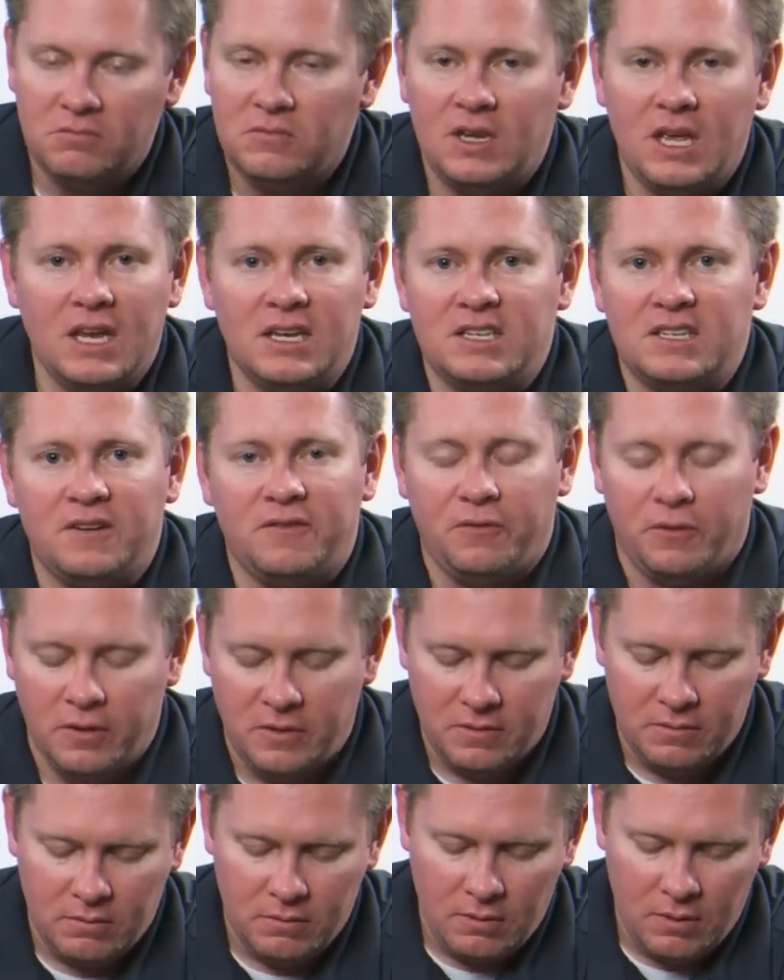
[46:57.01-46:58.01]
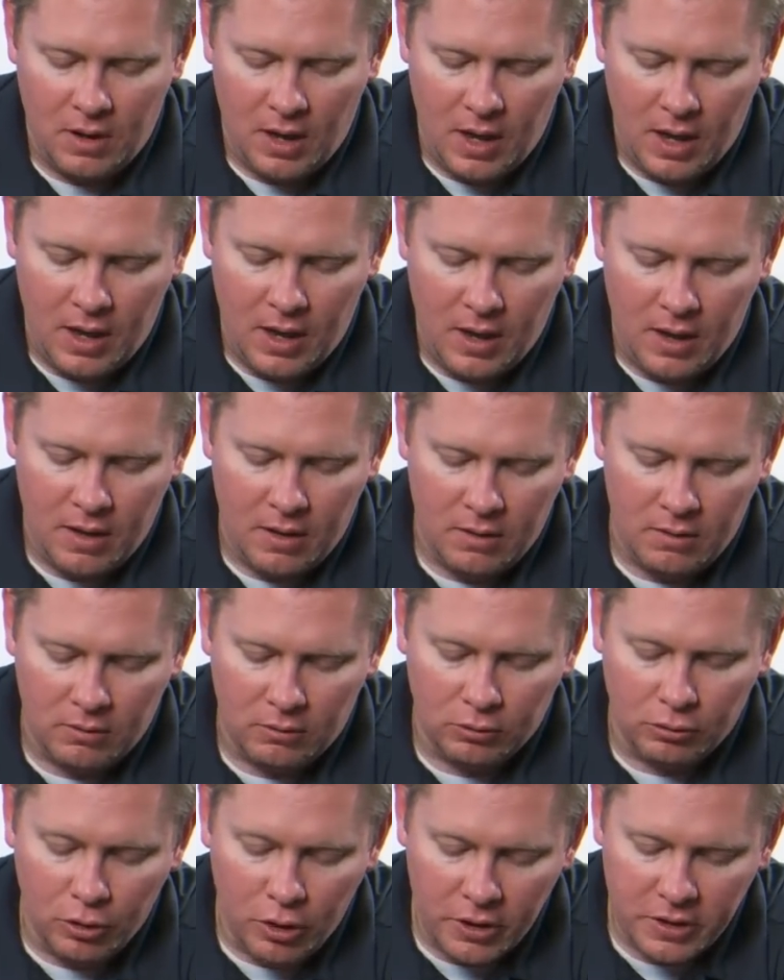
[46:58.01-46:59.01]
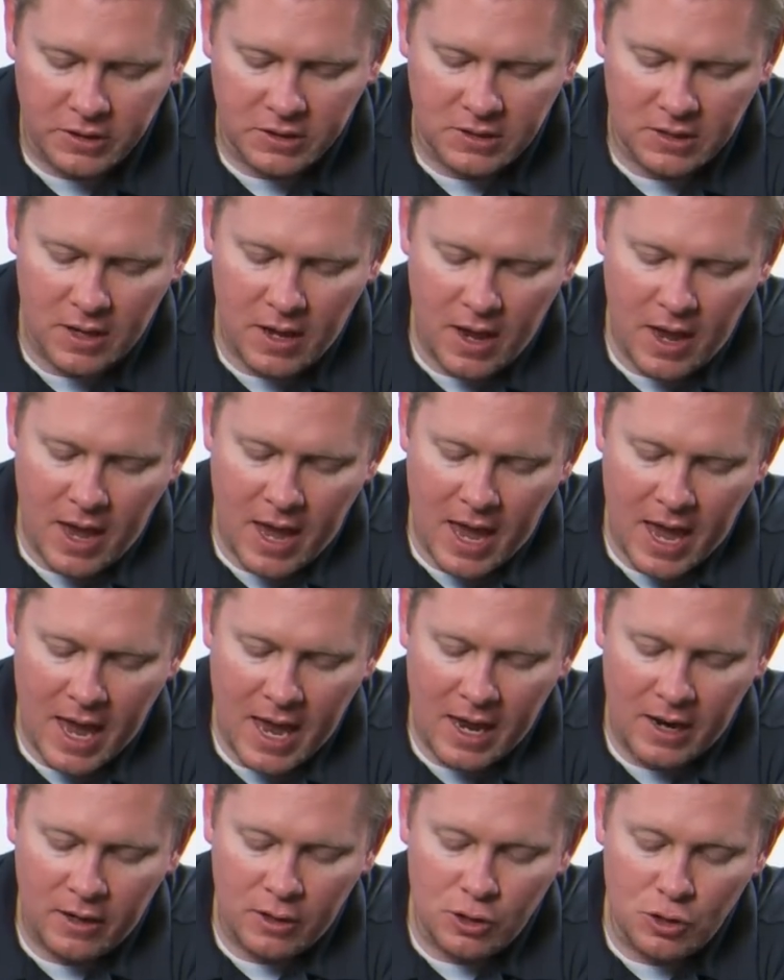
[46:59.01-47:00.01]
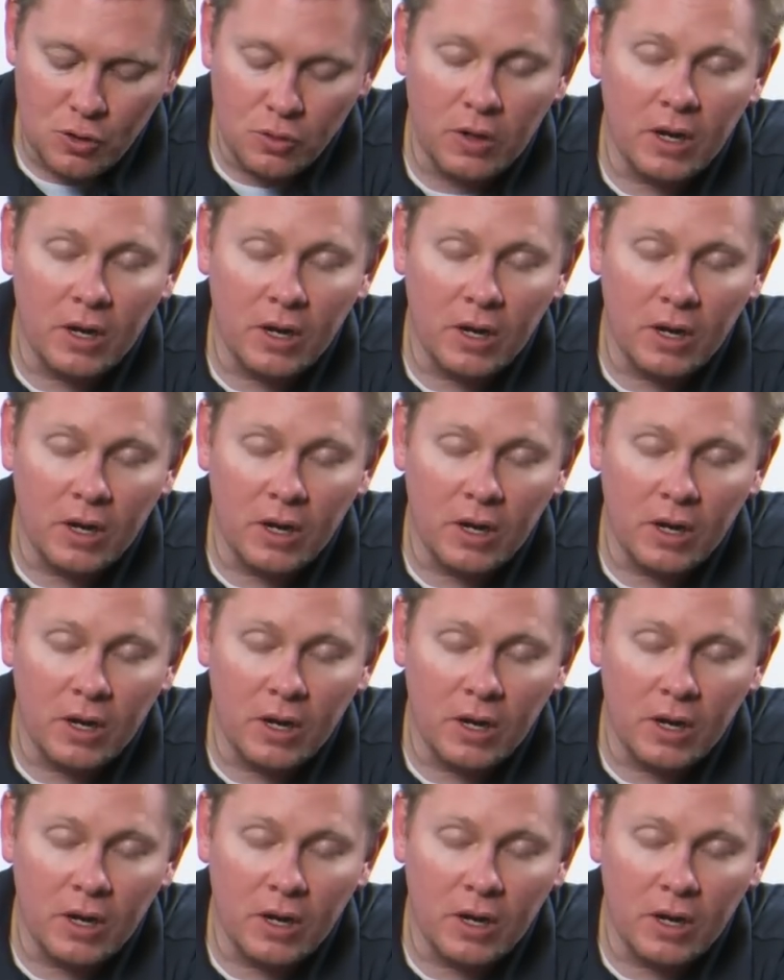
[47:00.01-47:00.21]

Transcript: get different looks, and you